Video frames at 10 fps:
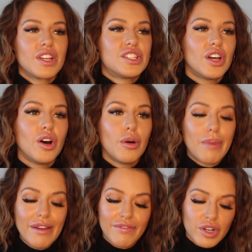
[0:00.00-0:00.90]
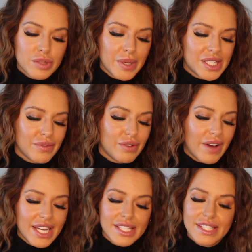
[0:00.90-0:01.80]
So my first piece of
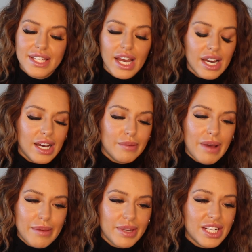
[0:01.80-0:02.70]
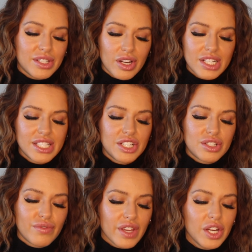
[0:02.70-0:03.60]
advice, is honestly
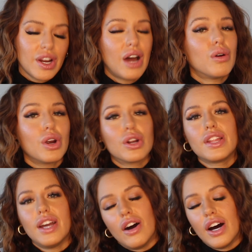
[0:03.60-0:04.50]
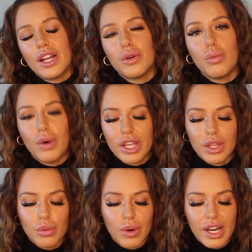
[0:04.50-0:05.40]
just figure out early on what
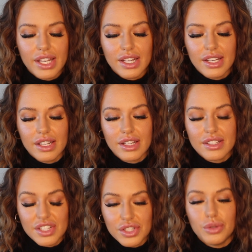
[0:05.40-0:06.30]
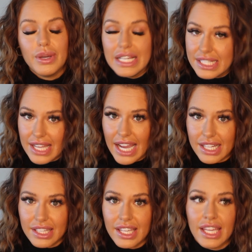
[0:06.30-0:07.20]
you want to do
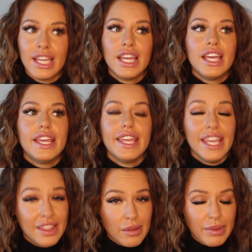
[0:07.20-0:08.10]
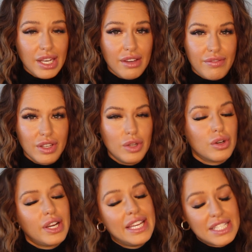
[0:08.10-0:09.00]
exactly in the media field
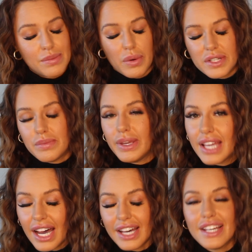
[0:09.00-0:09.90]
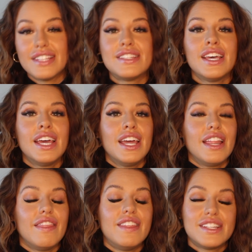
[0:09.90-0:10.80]
or in sports, because
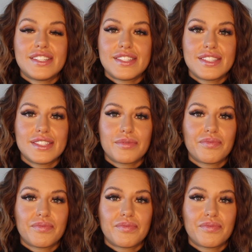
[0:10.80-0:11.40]
this